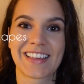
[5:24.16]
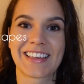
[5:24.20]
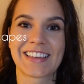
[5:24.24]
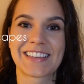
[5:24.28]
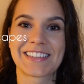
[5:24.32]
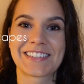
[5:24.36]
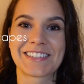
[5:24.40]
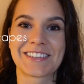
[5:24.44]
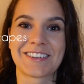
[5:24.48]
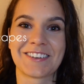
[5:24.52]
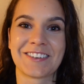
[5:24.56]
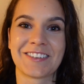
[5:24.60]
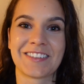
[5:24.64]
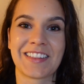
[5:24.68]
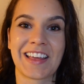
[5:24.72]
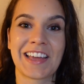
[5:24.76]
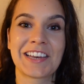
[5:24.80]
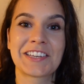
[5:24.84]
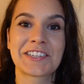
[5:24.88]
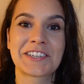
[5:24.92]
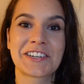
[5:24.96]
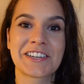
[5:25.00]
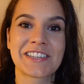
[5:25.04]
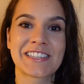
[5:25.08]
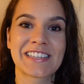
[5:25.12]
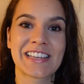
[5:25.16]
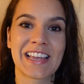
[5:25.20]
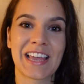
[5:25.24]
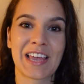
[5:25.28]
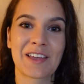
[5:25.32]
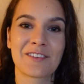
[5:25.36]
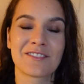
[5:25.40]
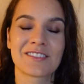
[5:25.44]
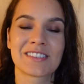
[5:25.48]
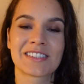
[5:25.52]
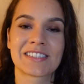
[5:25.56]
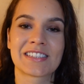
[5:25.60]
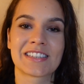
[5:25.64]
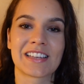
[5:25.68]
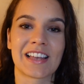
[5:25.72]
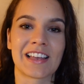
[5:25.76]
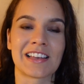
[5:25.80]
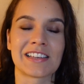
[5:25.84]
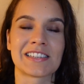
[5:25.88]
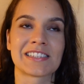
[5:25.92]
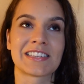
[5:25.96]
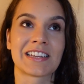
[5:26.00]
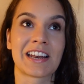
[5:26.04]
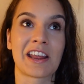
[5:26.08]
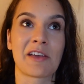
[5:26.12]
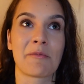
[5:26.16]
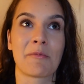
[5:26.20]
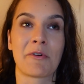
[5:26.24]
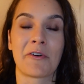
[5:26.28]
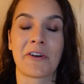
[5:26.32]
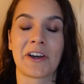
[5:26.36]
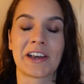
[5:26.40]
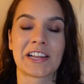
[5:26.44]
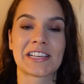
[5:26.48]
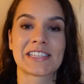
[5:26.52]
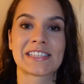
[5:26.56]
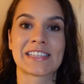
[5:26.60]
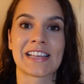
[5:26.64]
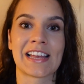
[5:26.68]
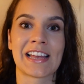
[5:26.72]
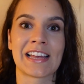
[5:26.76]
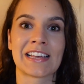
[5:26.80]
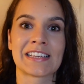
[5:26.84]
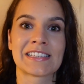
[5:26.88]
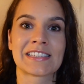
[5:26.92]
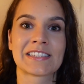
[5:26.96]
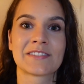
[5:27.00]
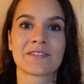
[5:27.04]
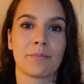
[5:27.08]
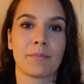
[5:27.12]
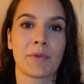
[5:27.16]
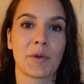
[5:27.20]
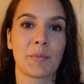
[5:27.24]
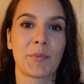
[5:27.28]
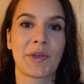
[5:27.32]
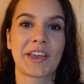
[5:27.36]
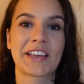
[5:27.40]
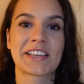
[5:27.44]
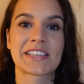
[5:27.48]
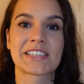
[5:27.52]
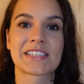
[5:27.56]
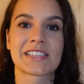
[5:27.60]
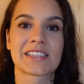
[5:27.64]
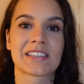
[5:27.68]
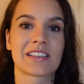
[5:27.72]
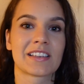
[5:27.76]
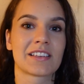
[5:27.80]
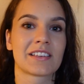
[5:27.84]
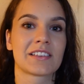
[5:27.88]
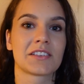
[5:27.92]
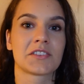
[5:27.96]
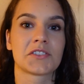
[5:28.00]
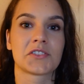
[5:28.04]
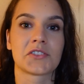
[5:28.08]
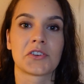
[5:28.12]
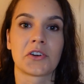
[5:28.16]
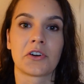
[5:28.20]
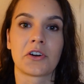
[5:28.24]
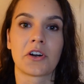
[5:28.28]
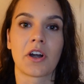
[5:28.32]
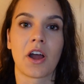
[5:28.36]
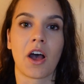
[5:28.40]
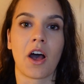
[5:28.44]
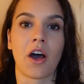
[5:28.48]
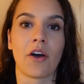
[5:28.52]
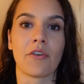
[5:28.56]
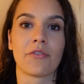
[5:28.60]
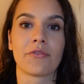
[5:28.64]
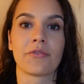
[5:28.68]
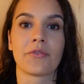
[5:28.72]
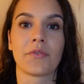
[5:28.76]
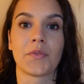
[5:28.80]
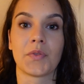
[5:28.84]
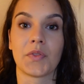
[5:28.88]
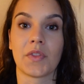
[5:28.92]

So nature escapes, as the name already says, mimics sort of